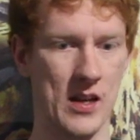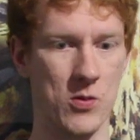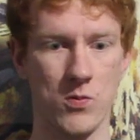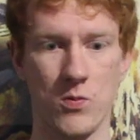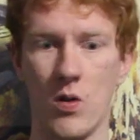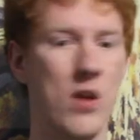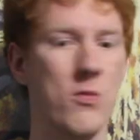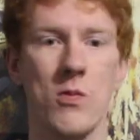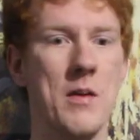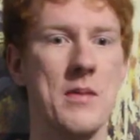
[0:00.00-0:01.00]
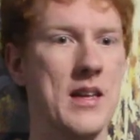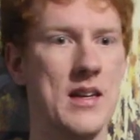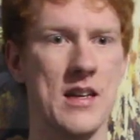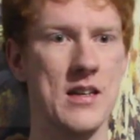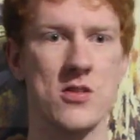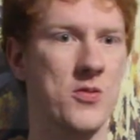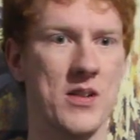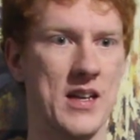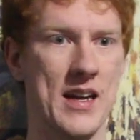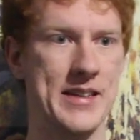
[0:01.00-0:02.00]
like, what women in
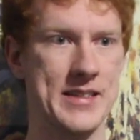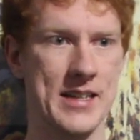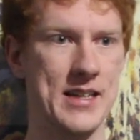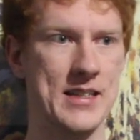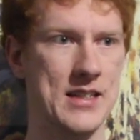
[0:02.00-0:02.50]
2018